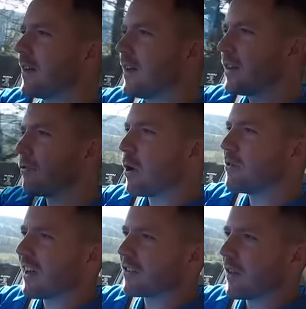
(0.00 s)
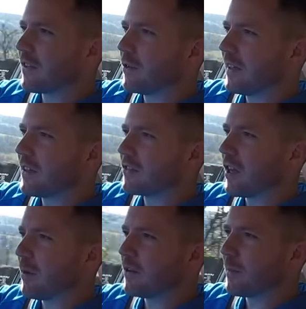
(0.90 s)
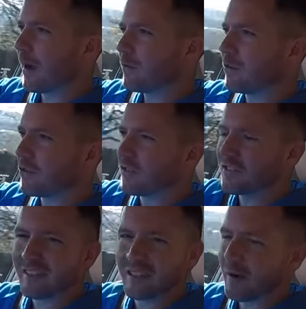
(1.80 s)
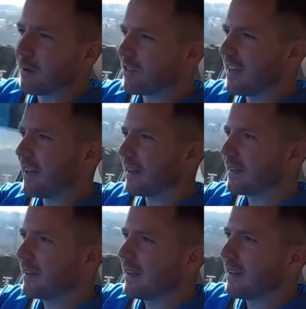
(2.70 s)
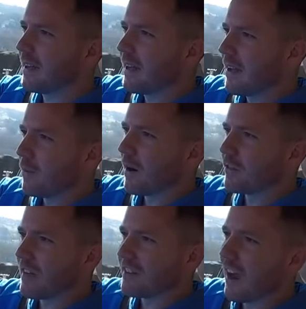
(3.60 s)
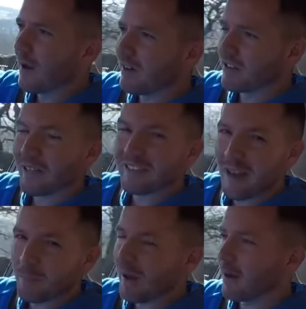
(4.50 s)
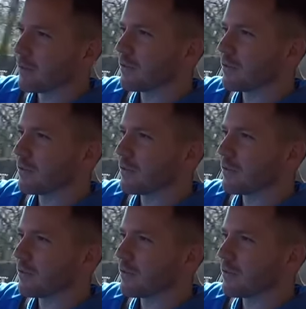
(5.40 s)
The road tax on that two litre turbo is about two hundred and sixty pounds a year, whereas this hybrid's only ten pounds.